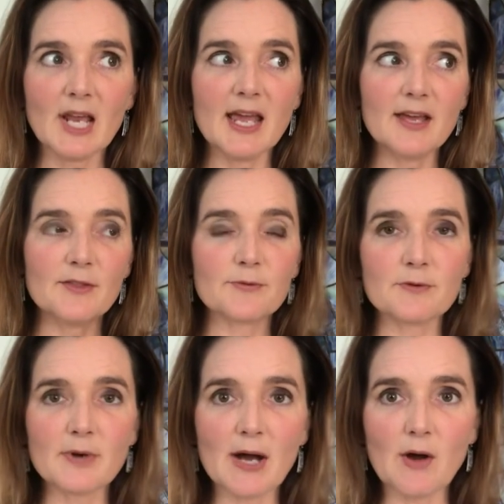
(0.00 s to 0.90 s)
and
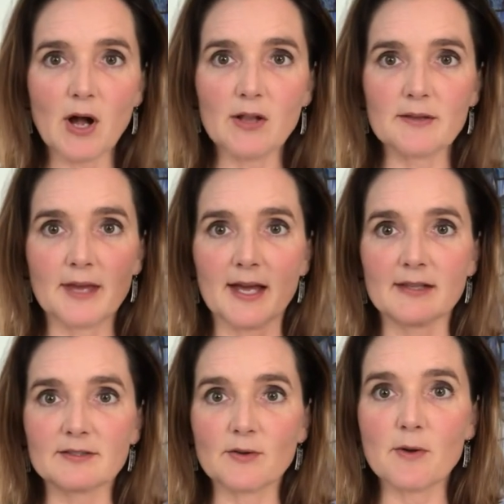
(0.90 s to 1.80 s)
throughout all of that, so a